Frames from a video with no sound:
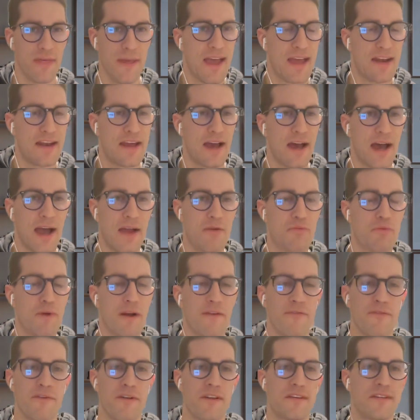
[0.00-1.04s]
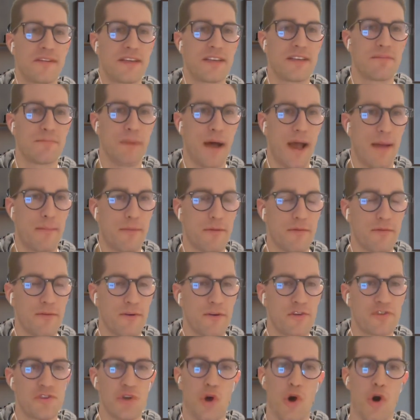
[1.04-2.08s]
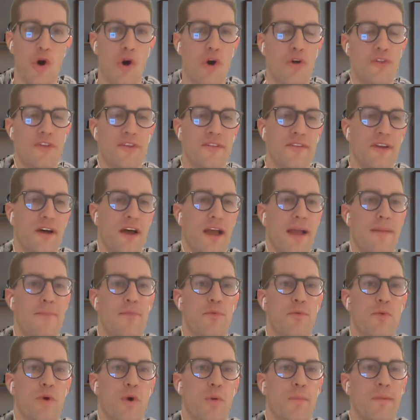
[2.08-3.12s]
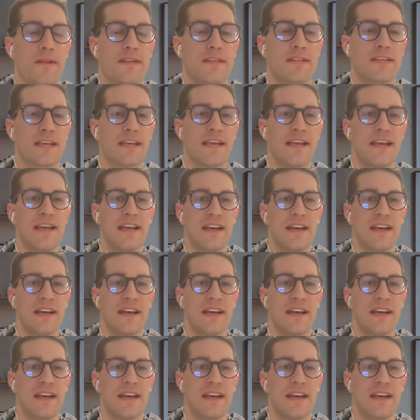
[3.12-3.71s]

And I reference this Bible verse all the time, Romans